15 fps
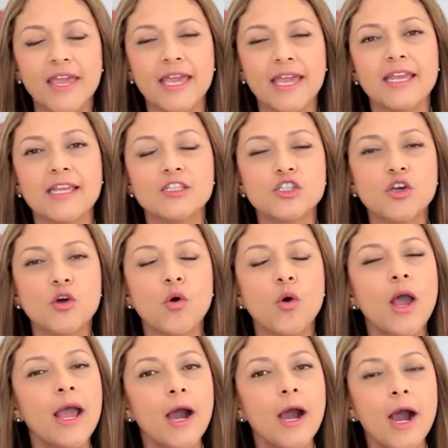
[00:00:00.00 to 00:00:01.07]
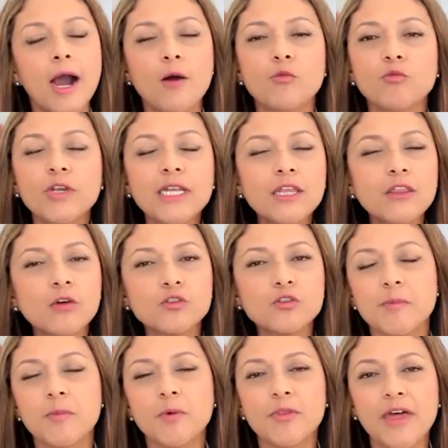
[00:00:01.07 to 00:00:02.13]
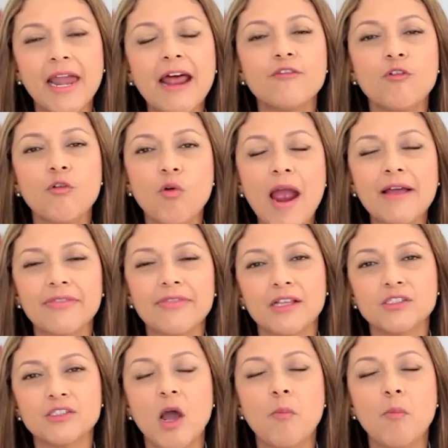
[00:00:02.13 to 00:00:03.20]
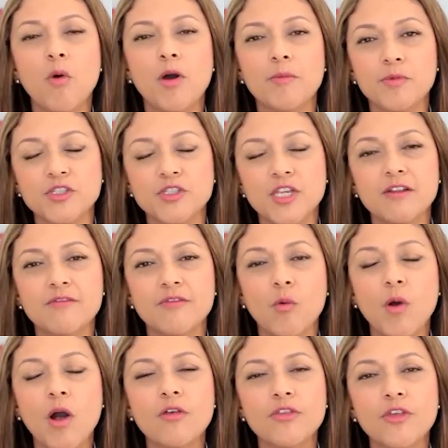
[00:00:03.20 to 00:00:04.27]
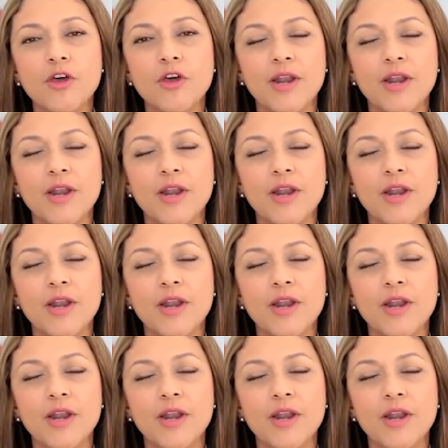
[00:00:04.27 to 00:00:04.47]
And so really those people that have cracked that top 1% of the wealth code